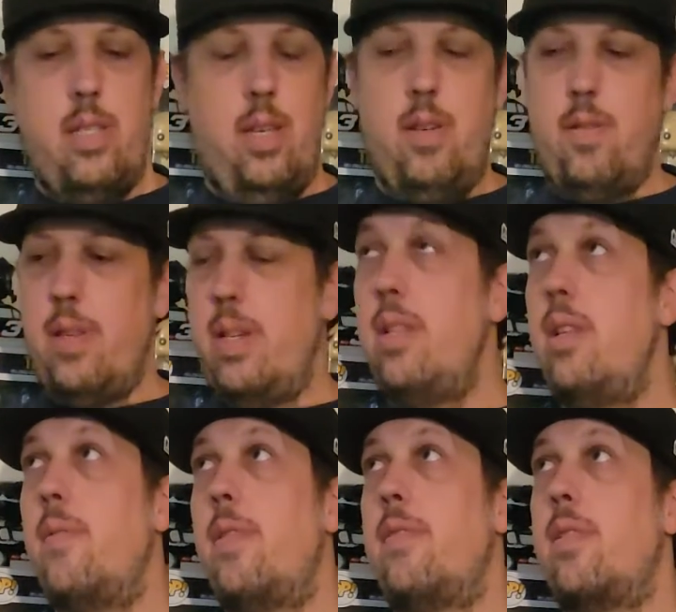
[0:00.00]
So I don't know.
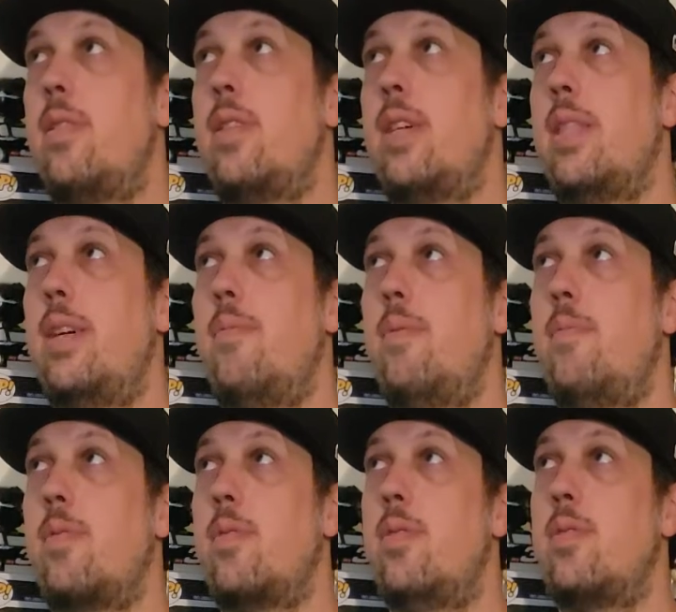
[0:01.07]
I'll have to go look at that one
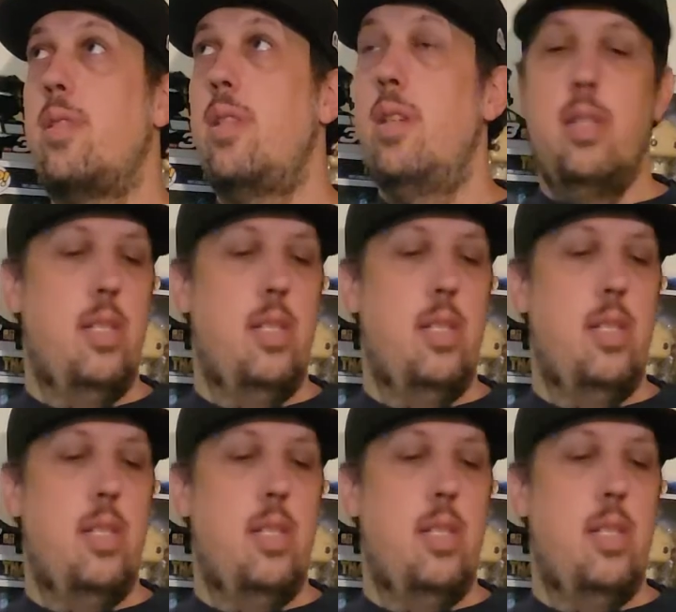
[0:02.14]
more closely.